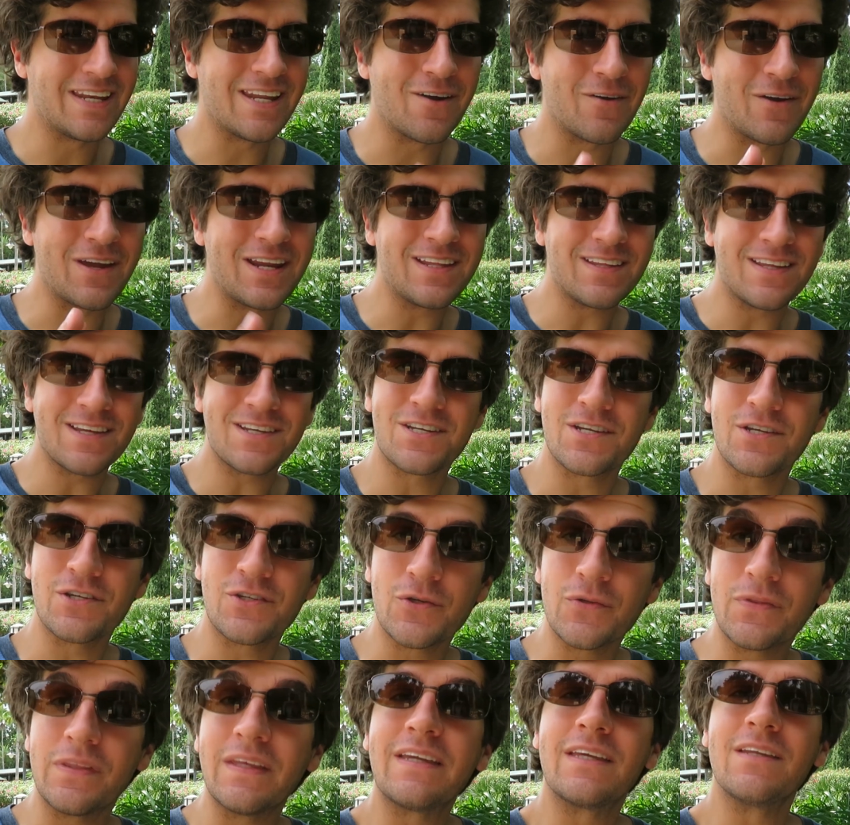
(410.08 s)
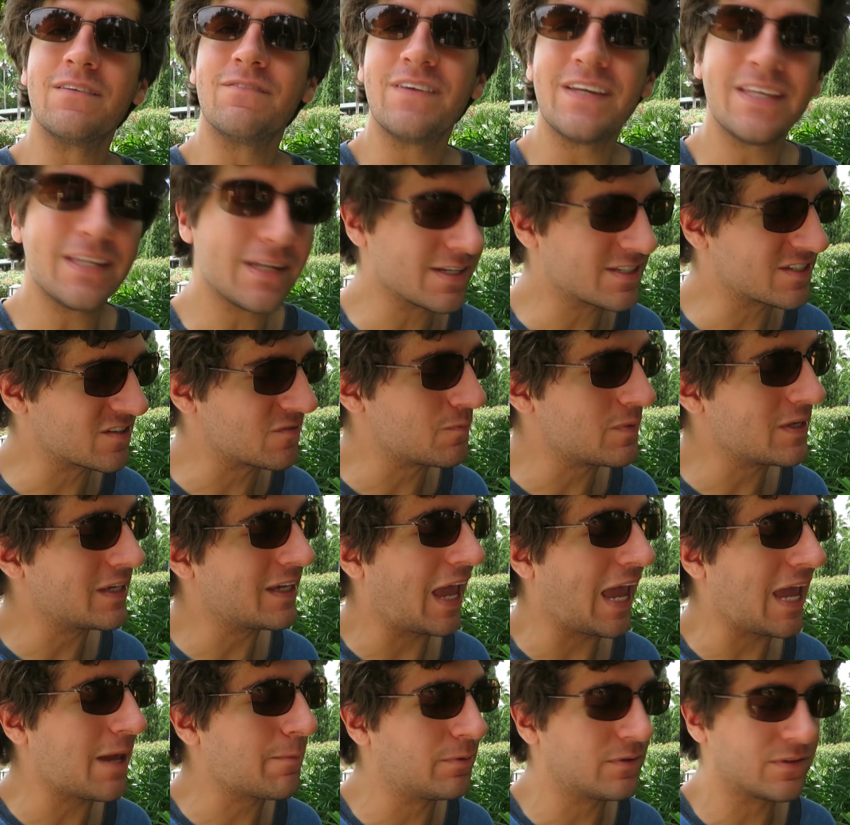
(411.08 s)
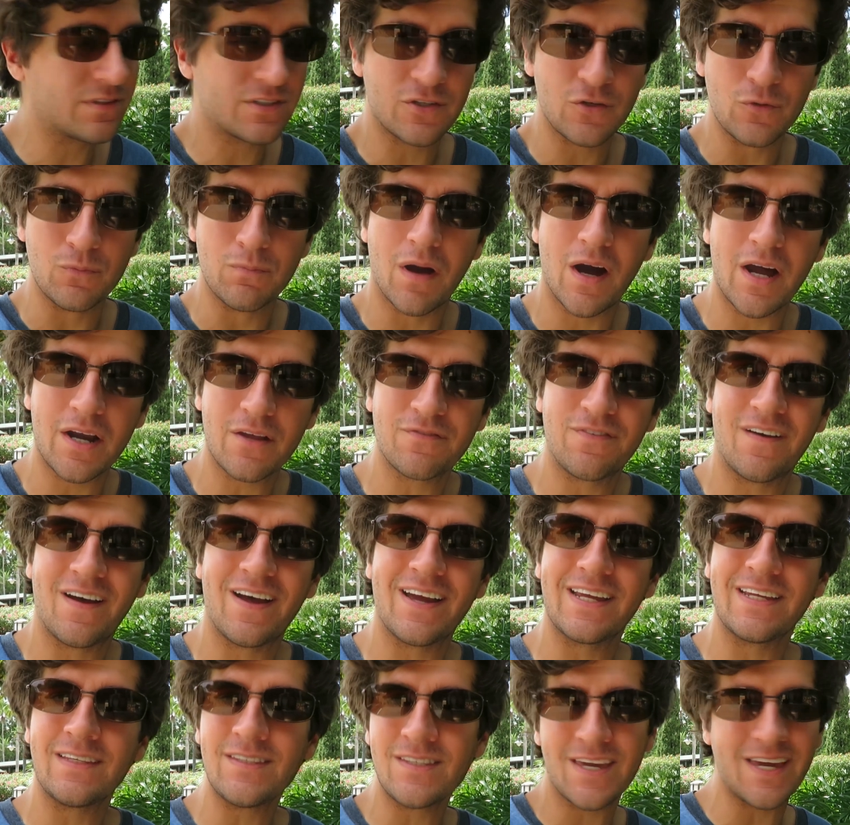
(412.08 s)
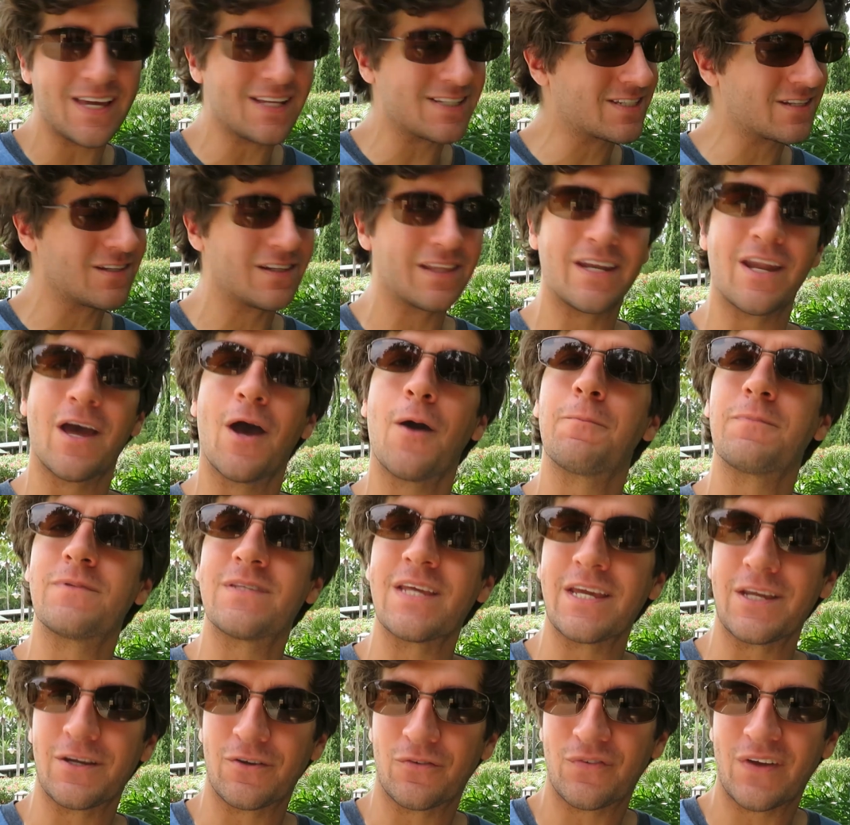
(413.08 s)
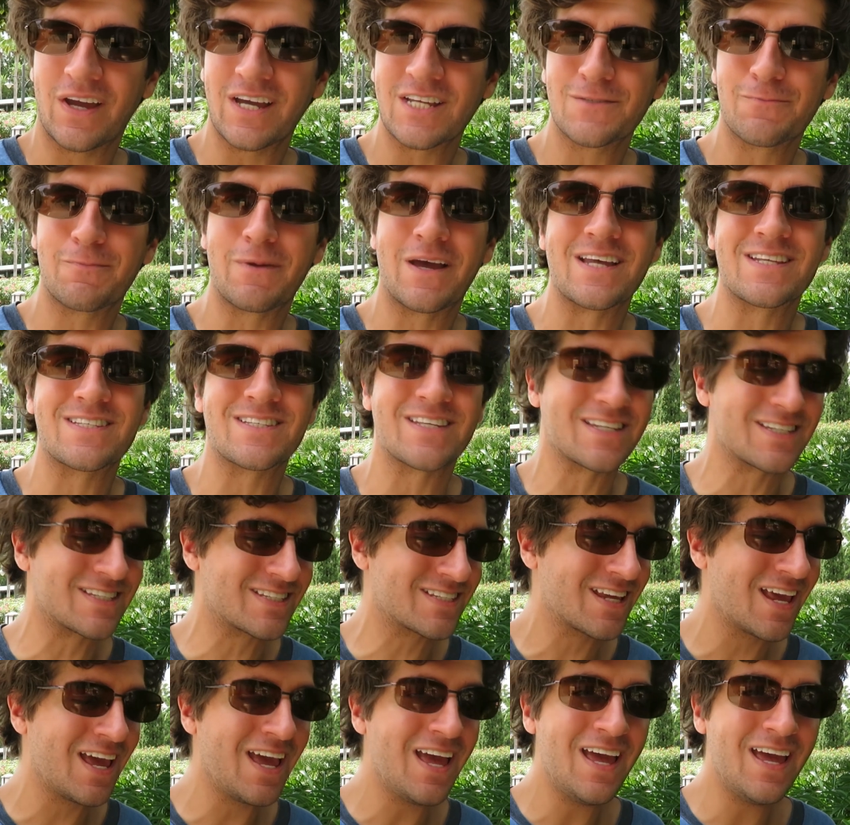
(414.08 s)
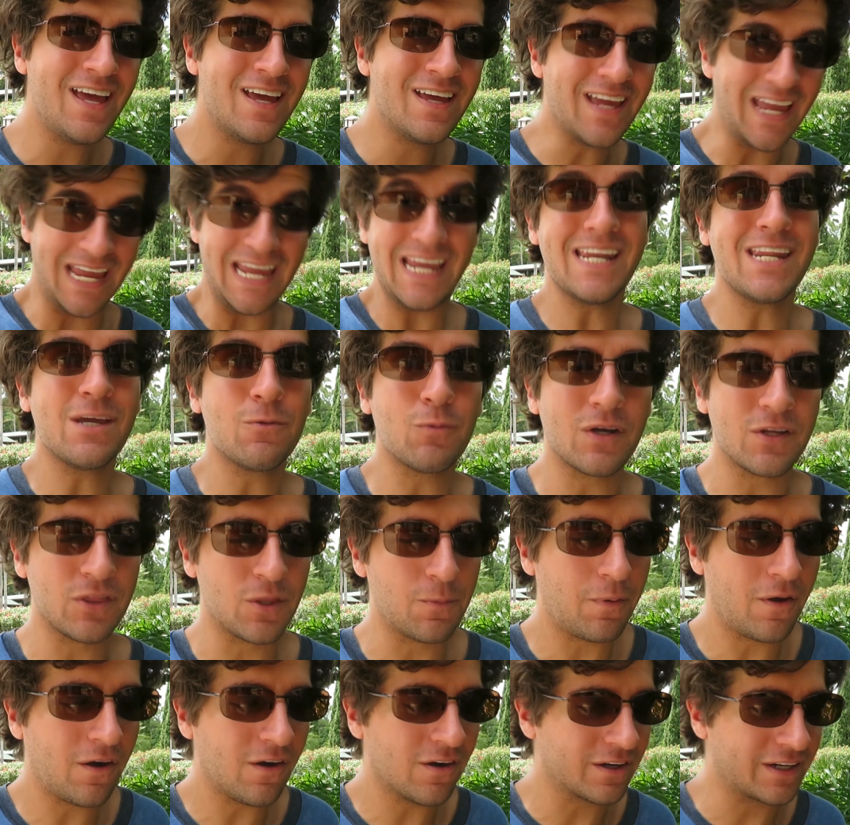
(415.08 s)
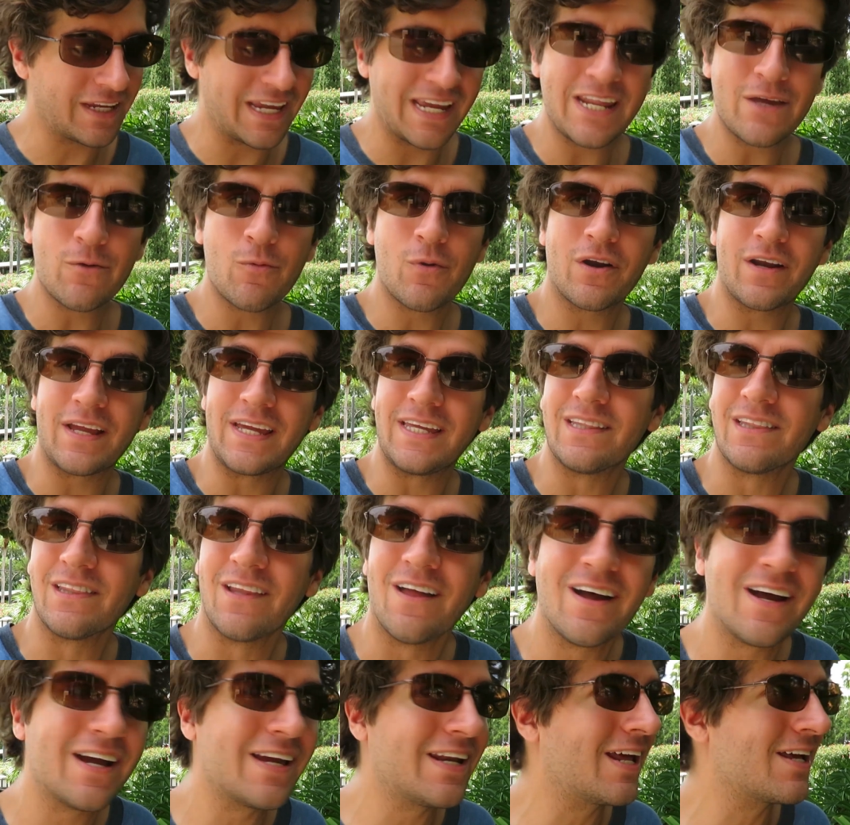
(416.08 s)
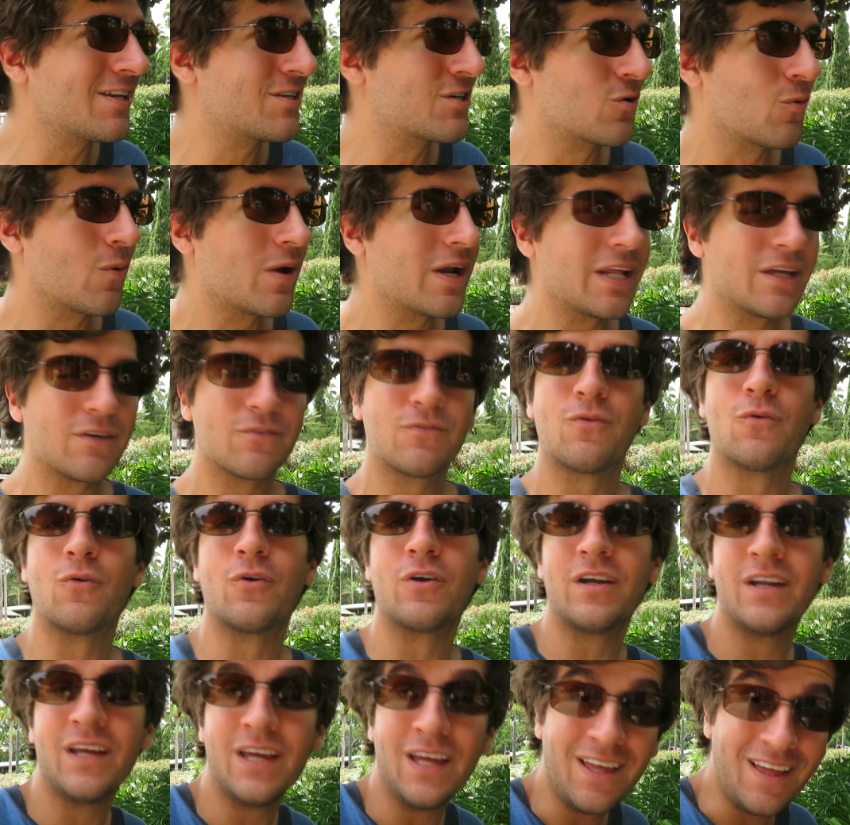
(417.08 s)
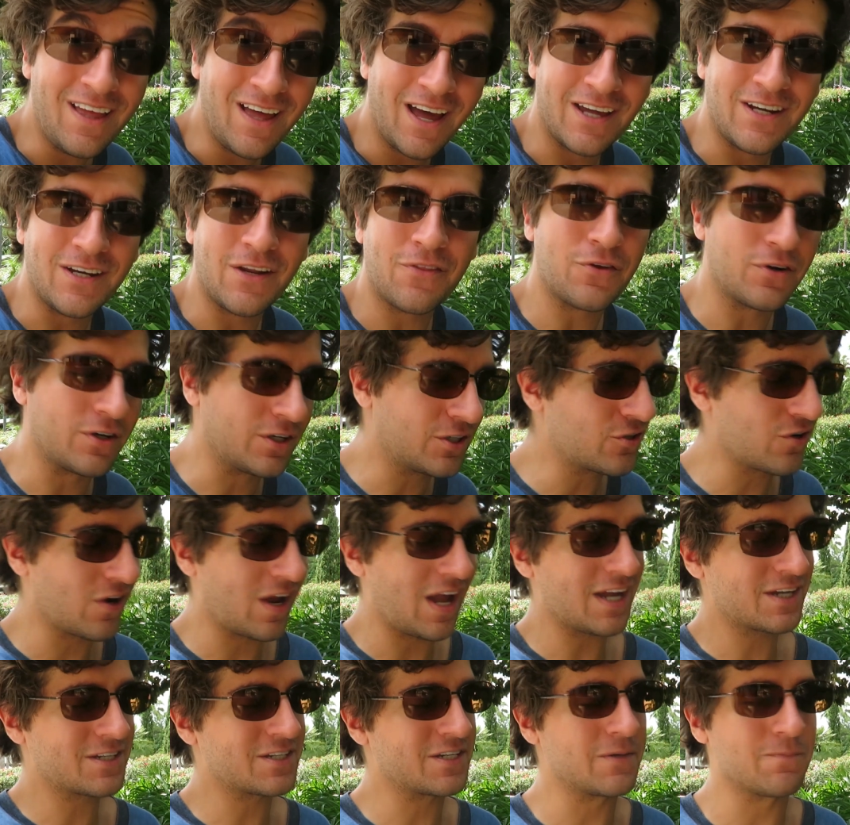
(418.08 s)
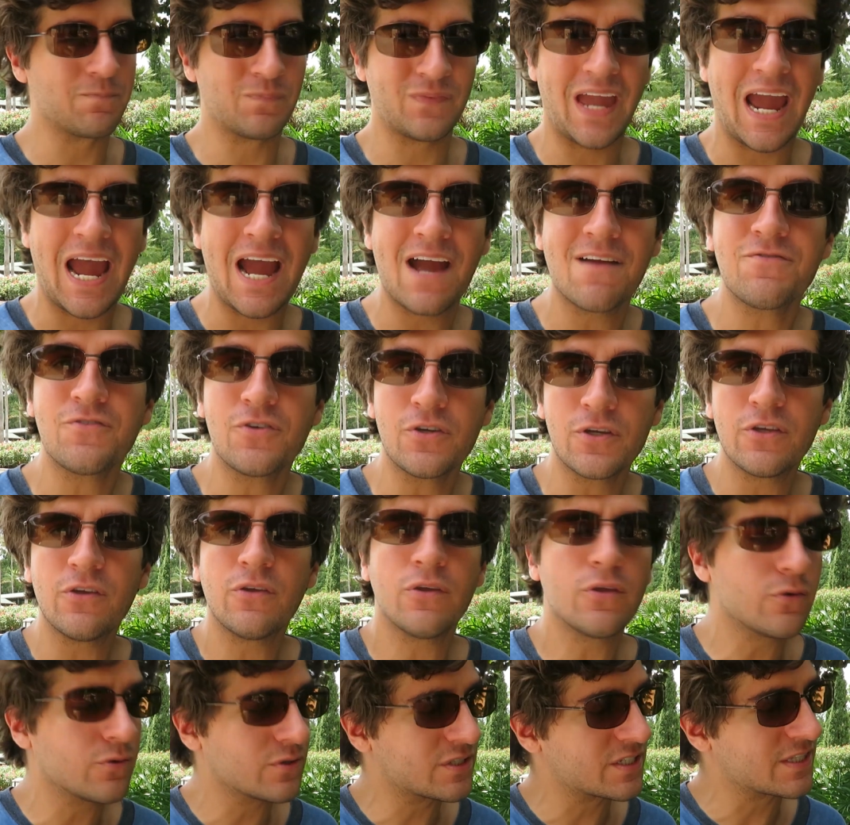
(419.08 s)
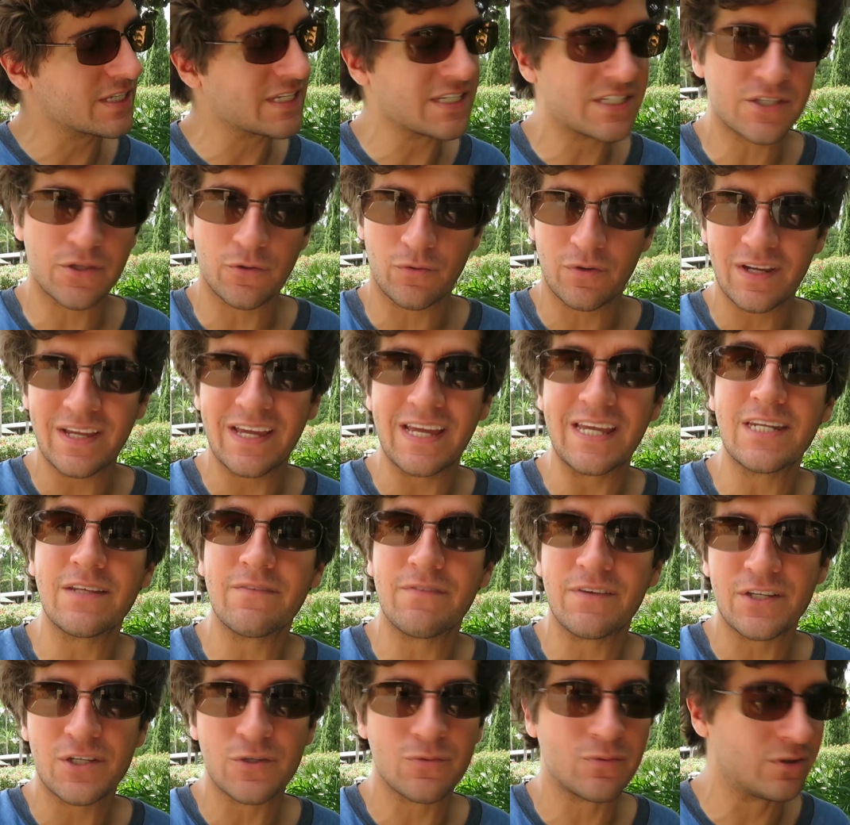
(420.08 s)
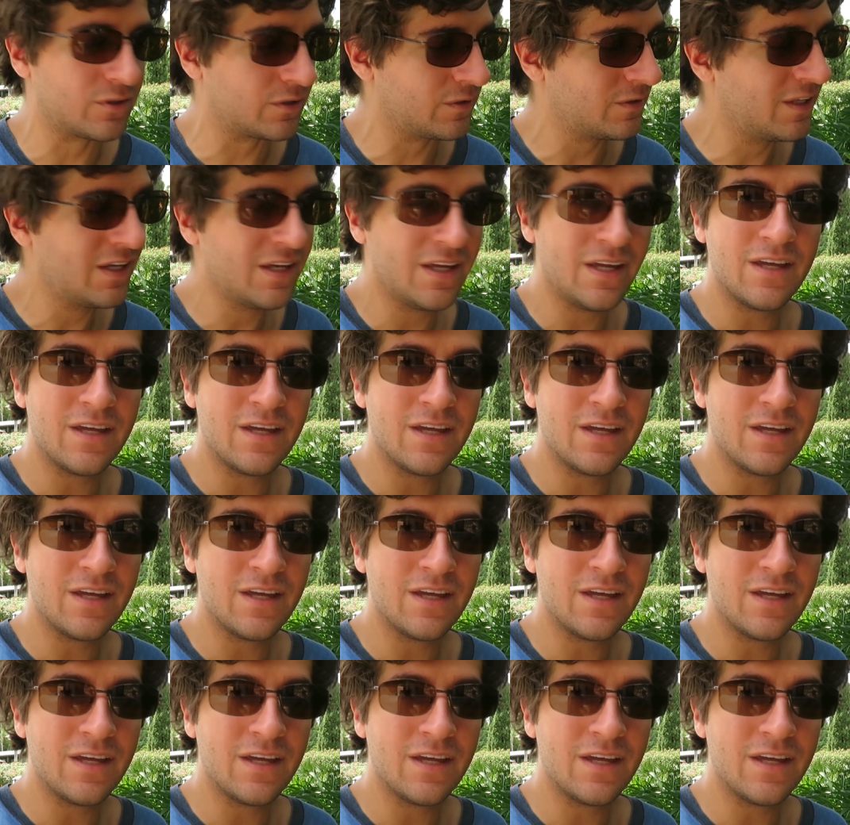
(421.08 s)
And now, in addition to the convenience of being able to modify, cancel, and update your fast passes anywhere in the park, anywhere in line as you're waiting for another attraction, after you use these 3 individual